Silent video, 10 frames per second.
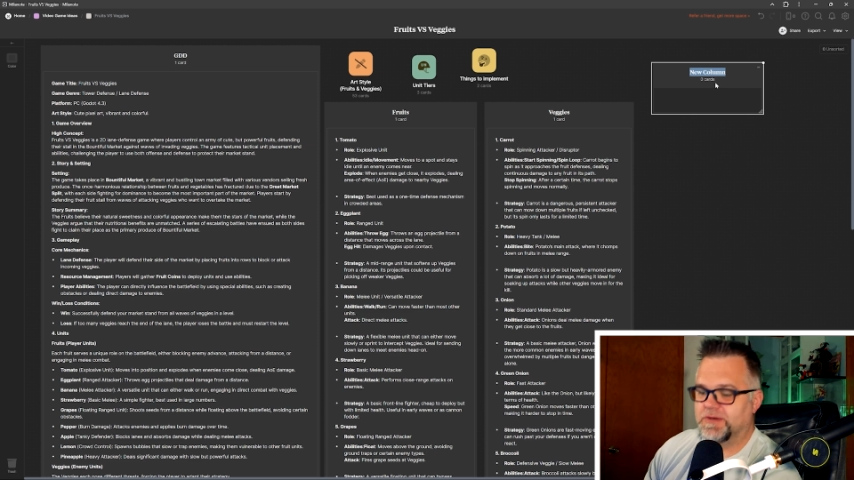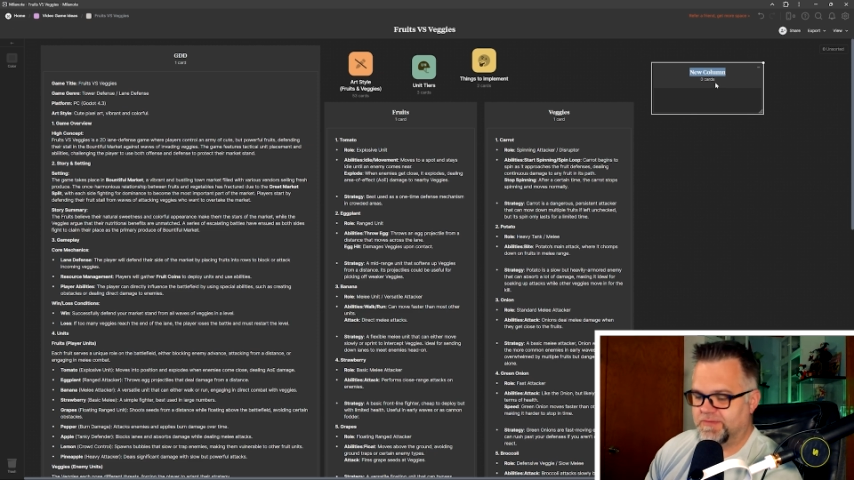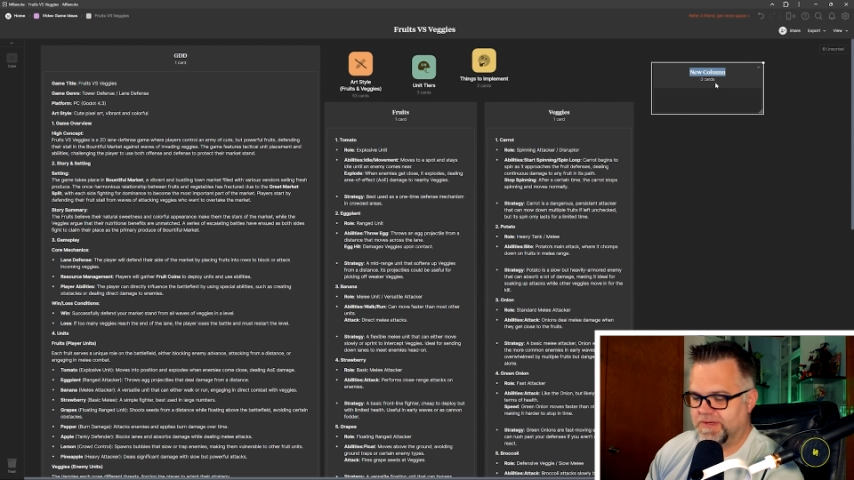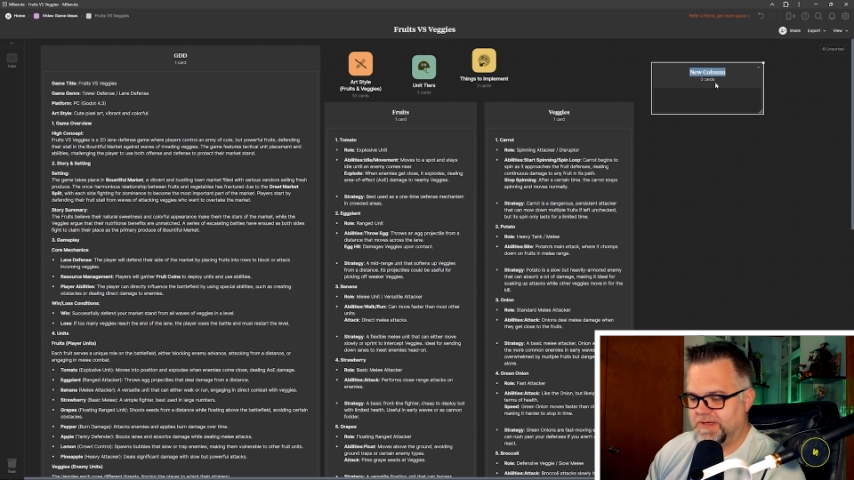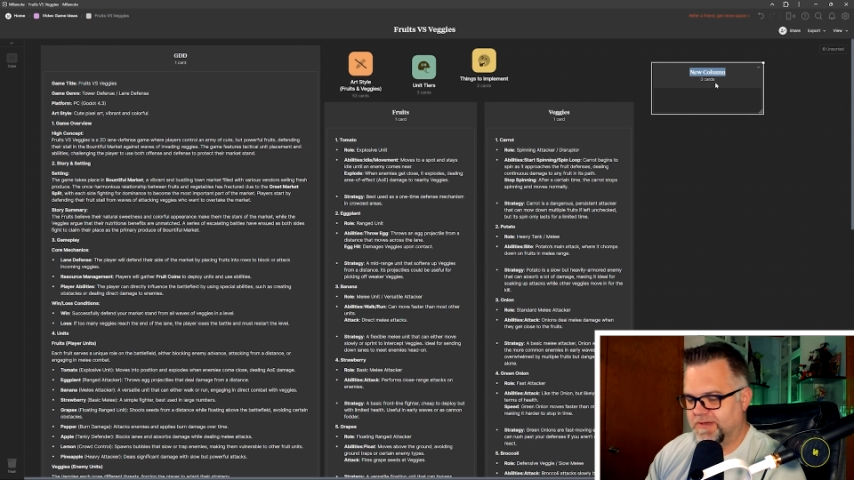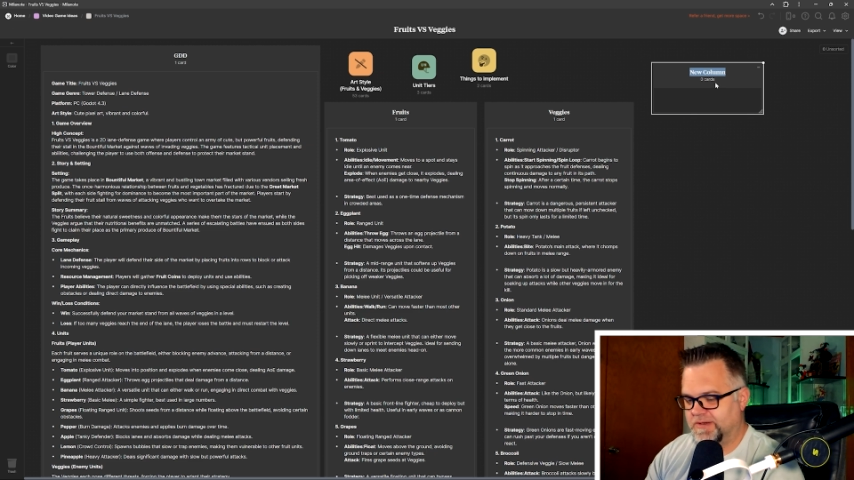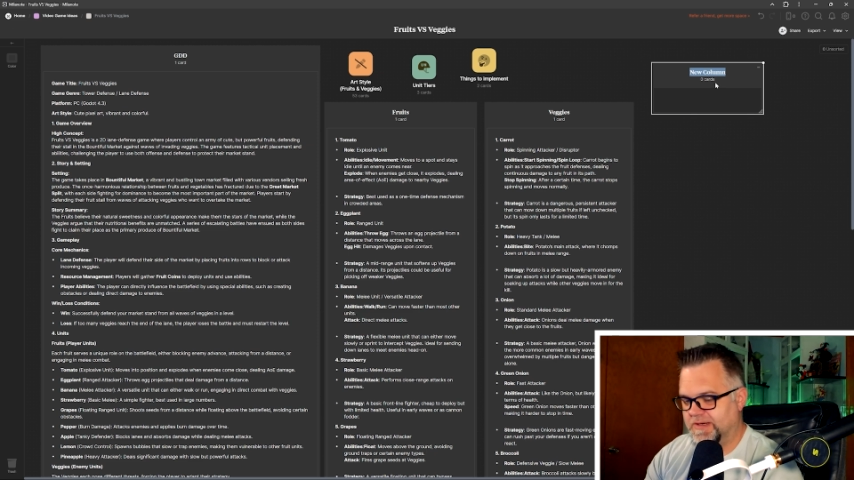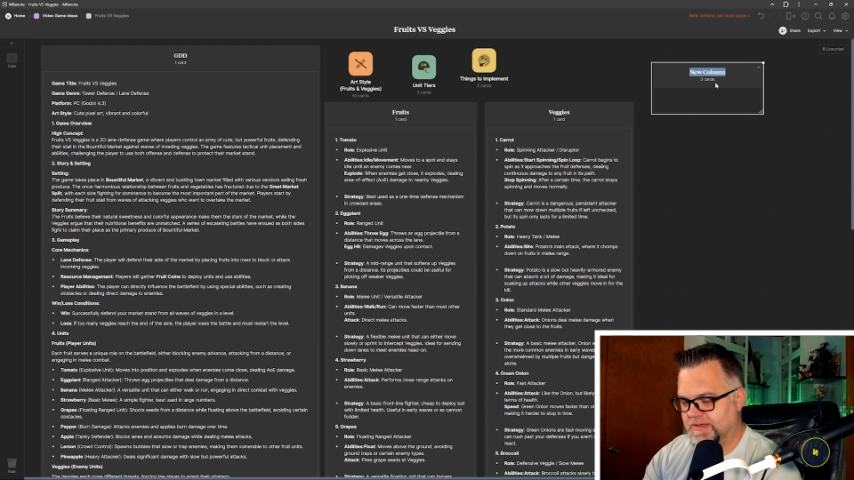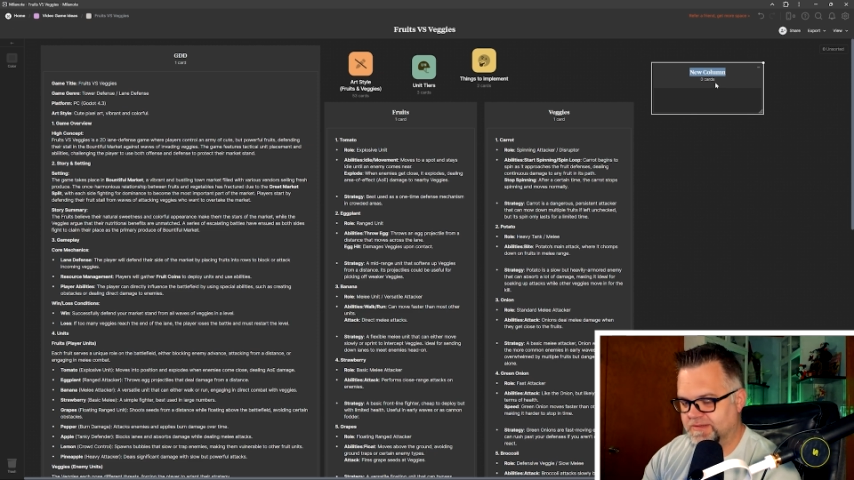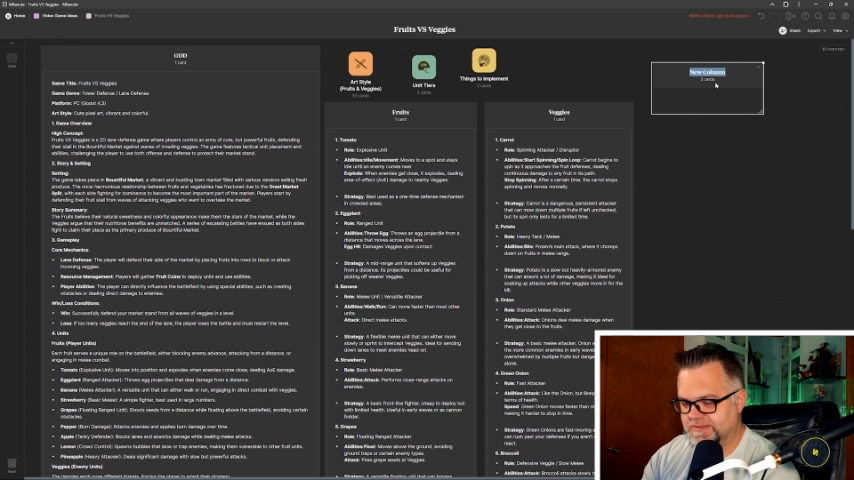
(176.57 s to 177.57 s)
over here, and
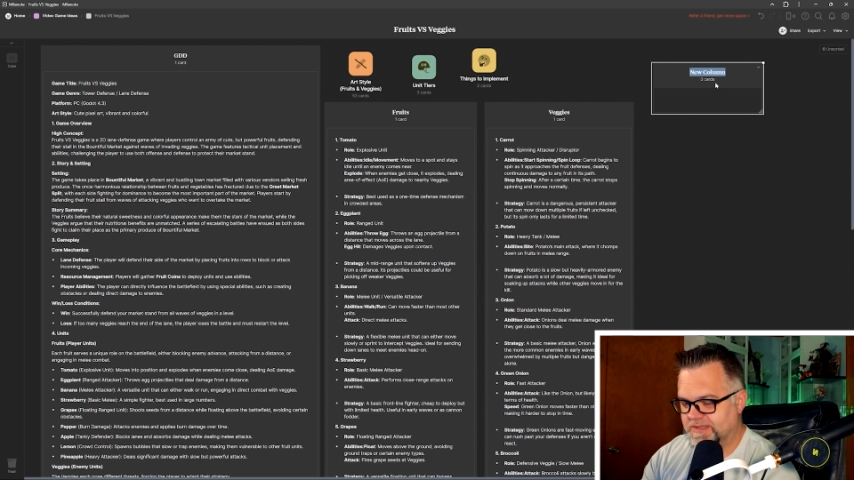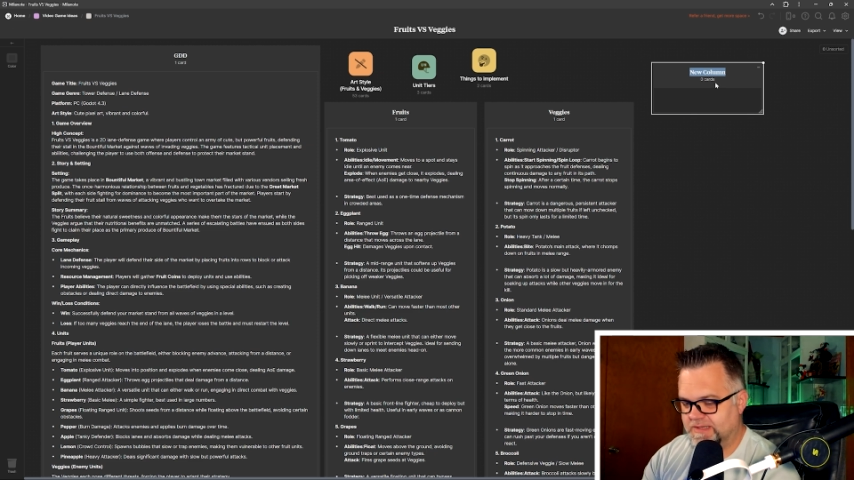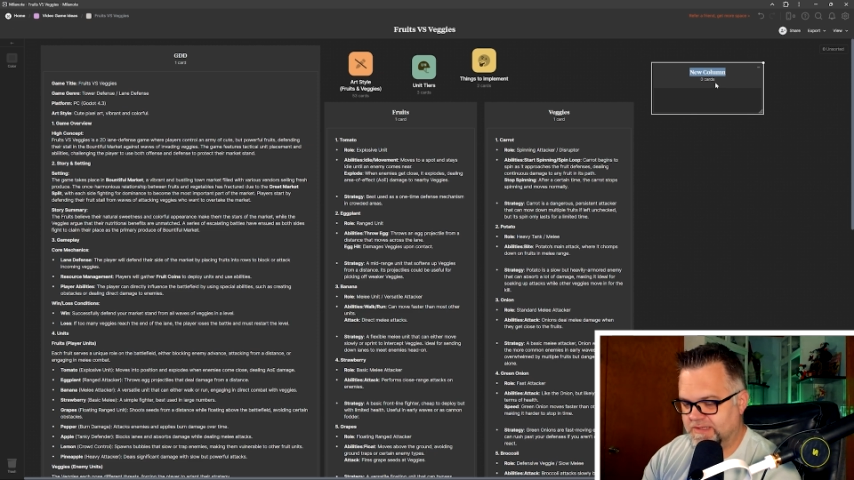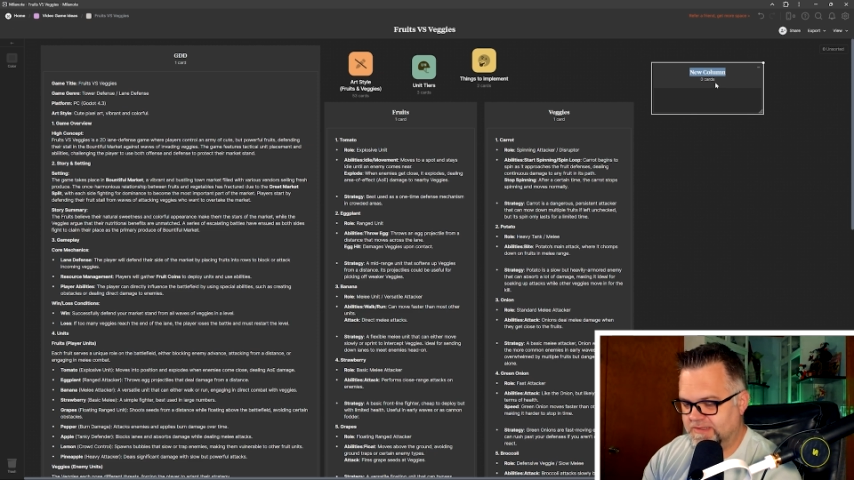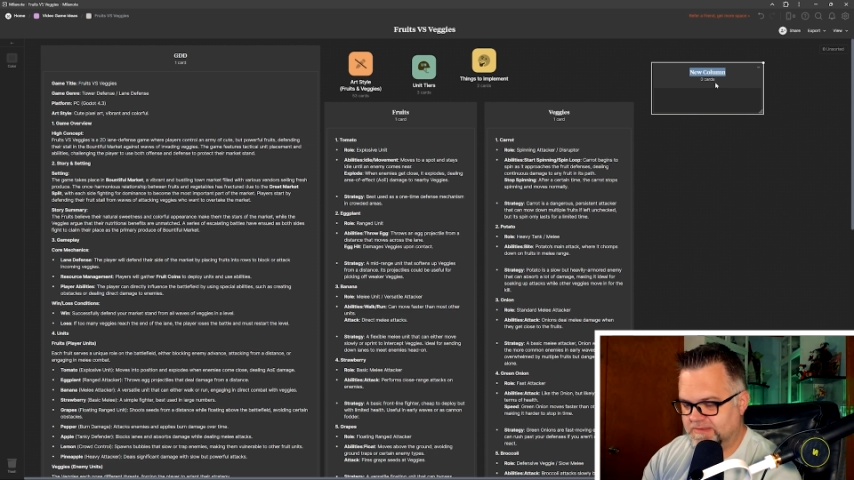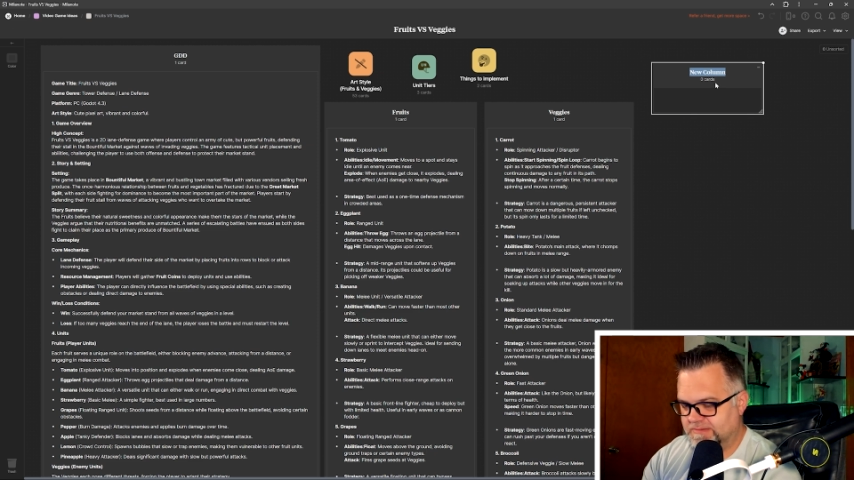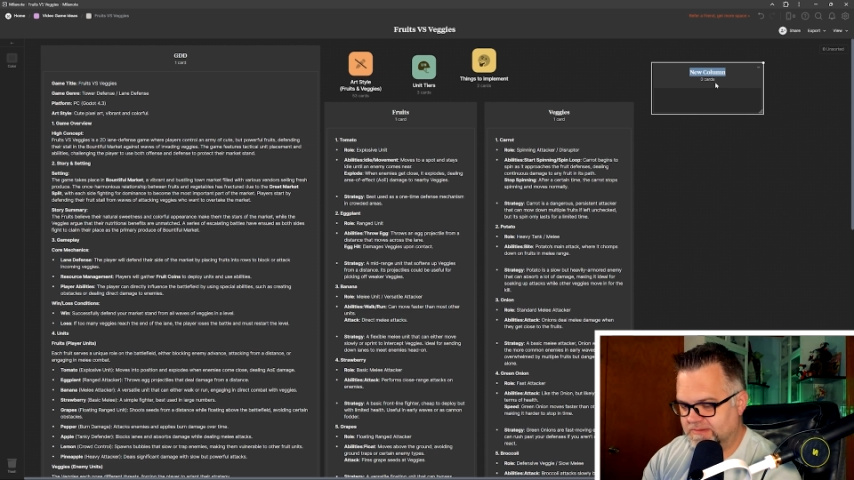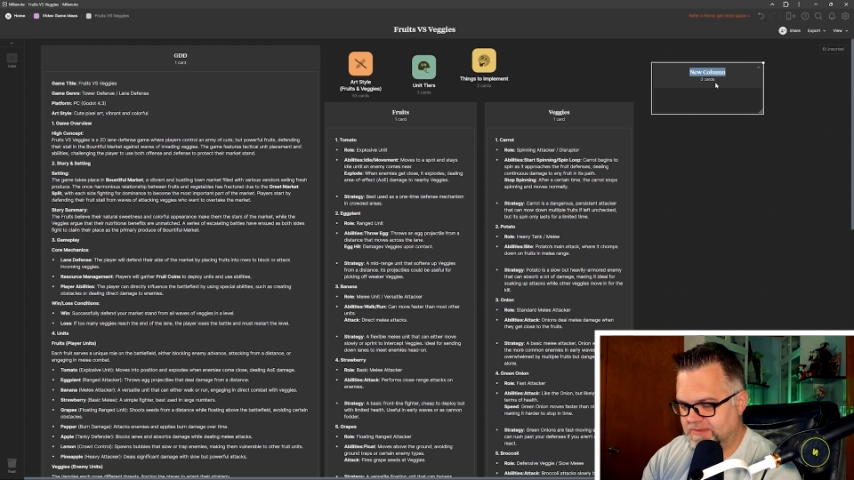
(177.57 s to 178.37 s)
I could say,